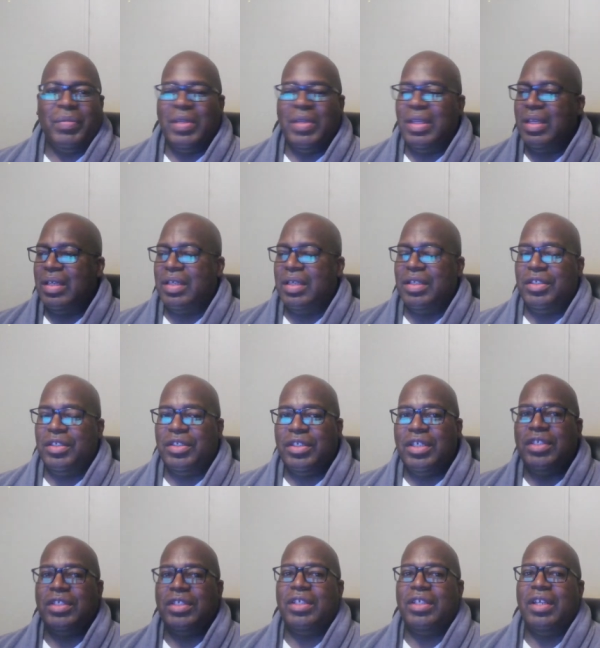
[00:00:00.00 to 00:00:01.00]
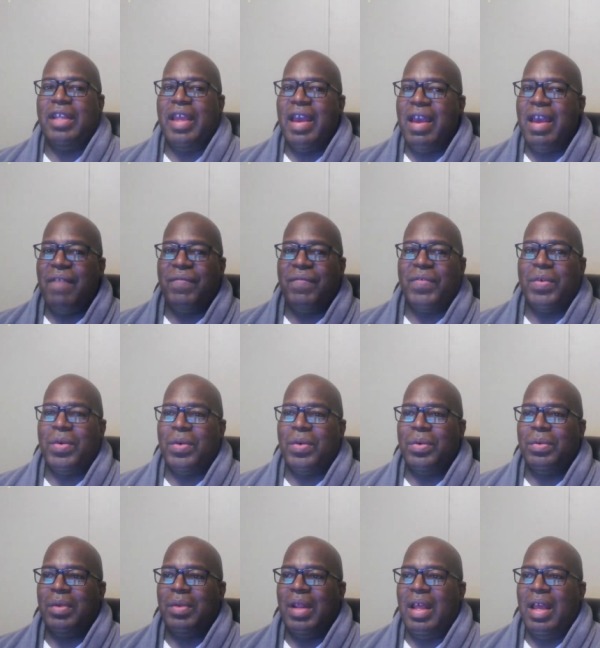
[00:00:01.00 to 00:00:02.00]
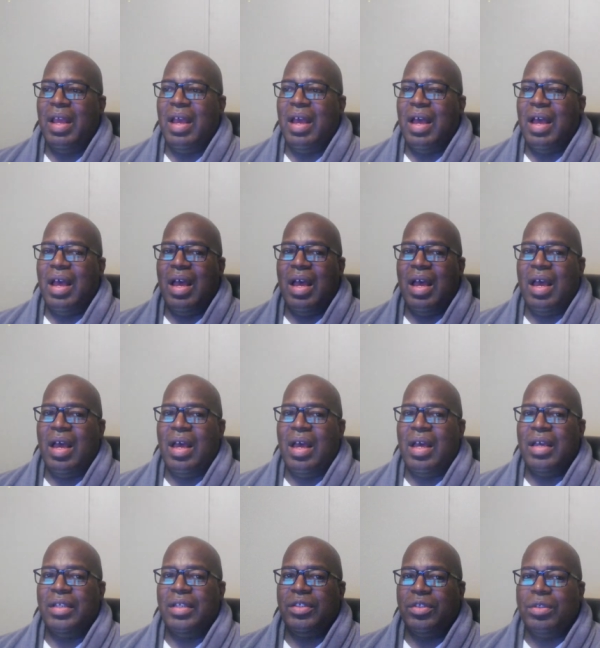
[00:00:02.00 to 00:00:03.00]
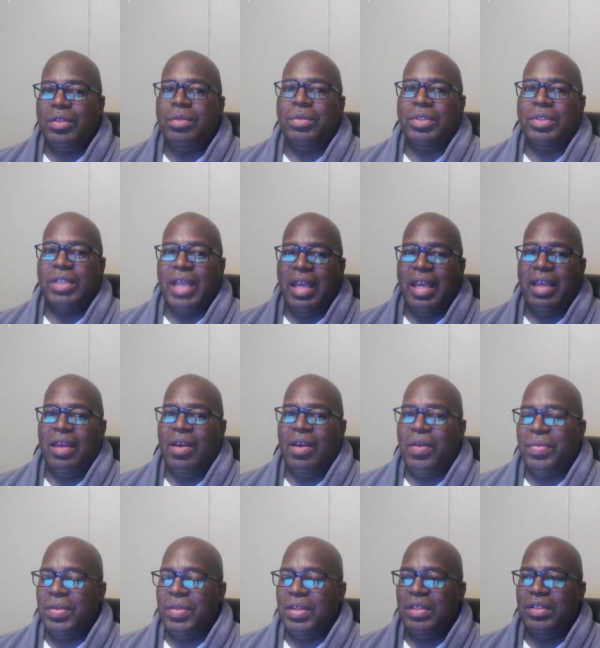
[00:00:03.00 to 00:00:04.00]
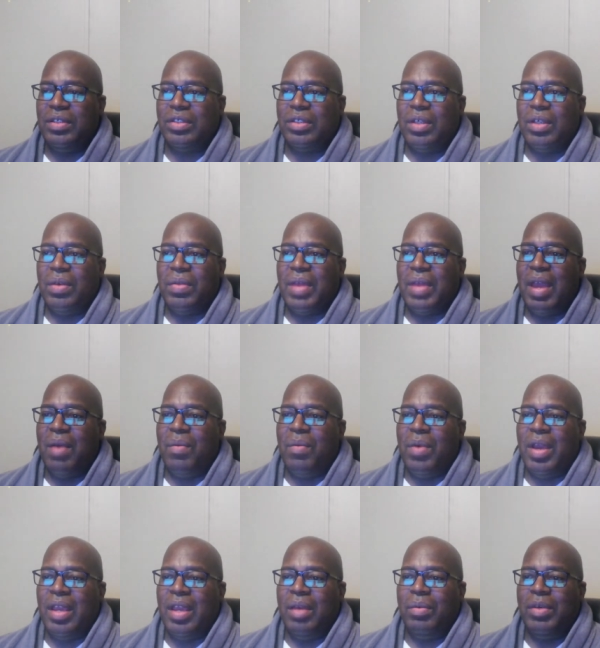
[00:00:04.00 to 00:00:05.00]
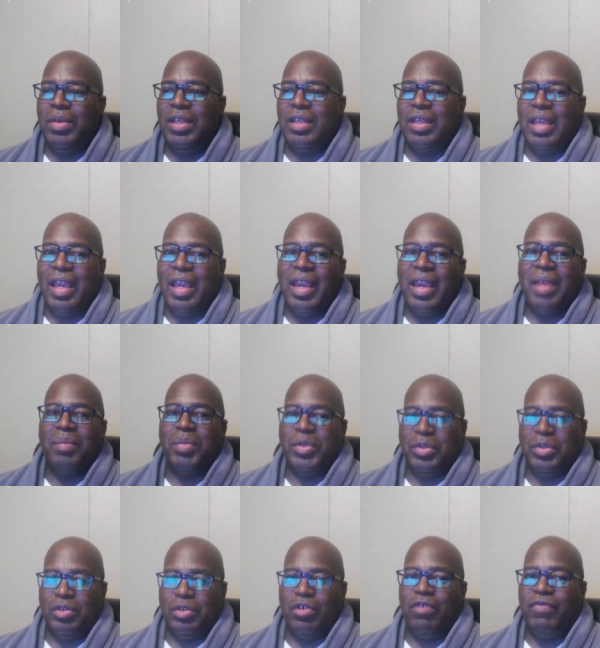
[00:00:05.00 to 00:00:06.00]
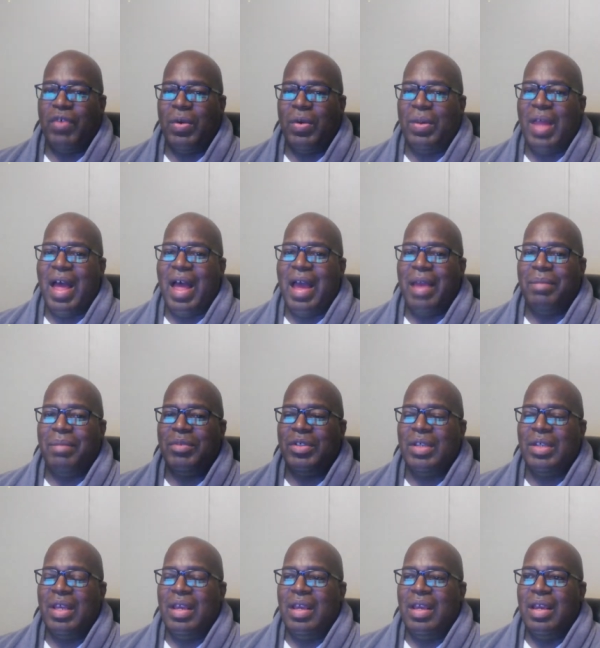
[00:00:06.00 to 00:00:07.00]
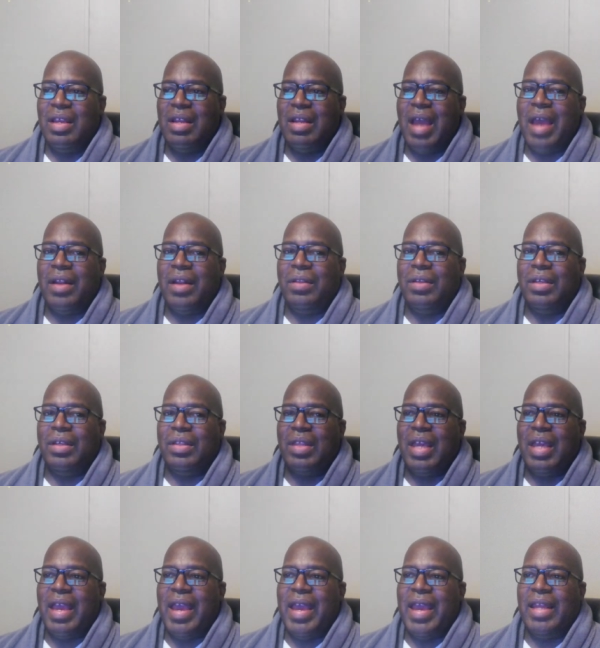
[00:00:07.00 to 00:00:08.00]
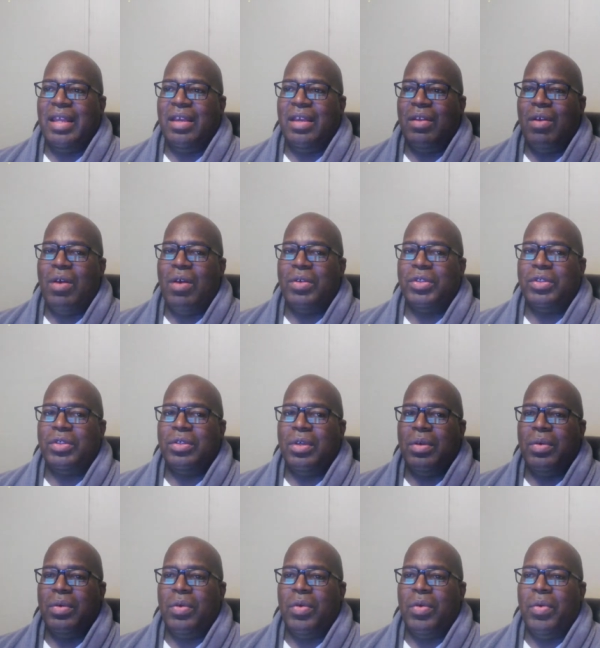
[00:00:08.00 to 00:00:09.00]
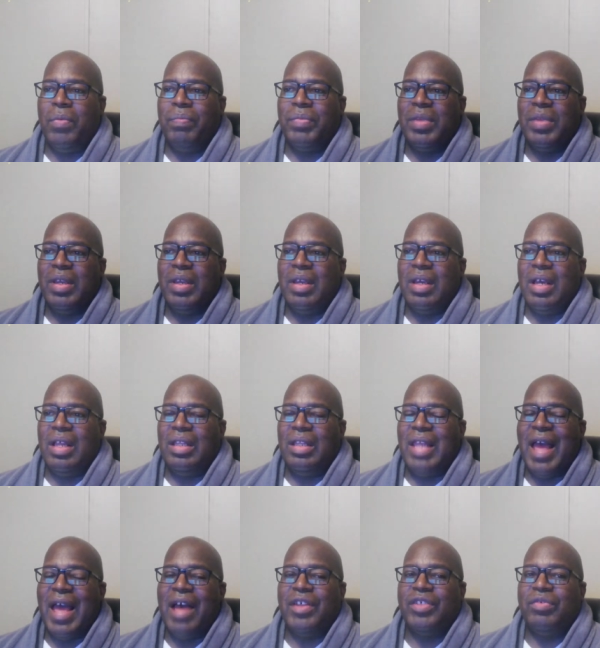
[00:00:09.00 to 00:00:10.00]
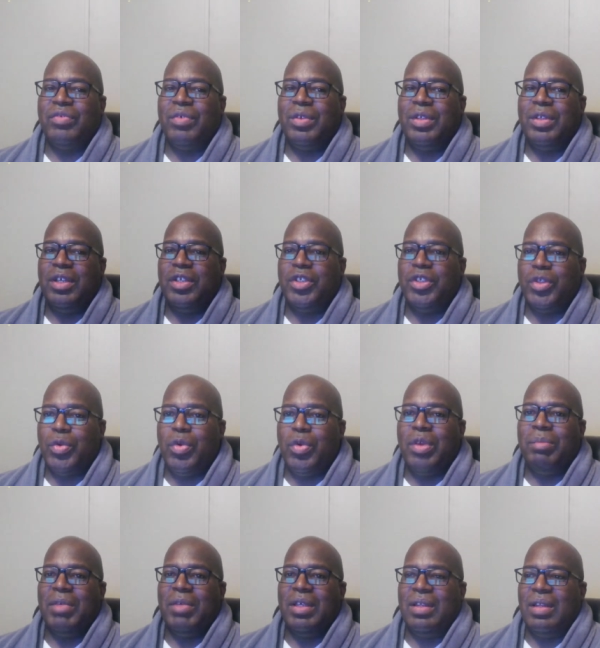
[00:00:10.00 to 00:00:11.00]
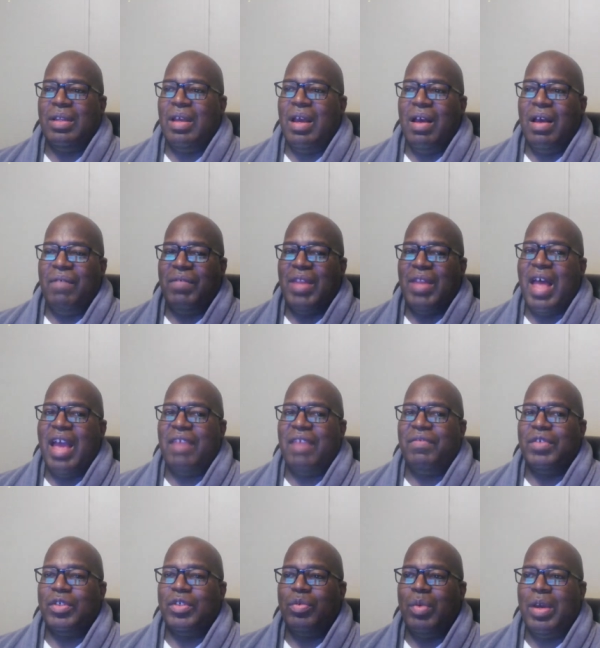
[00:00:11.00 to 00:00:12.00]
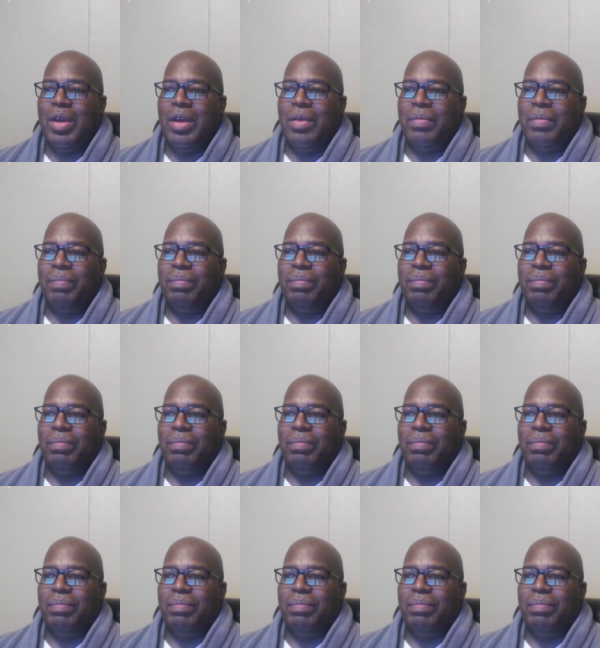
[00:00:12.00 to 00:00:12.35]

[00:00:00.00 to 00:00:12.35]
consistent effort uh, to stay healthy so that way we can preserve our lives. Not only that, it also allows for the enjoyment of life as well.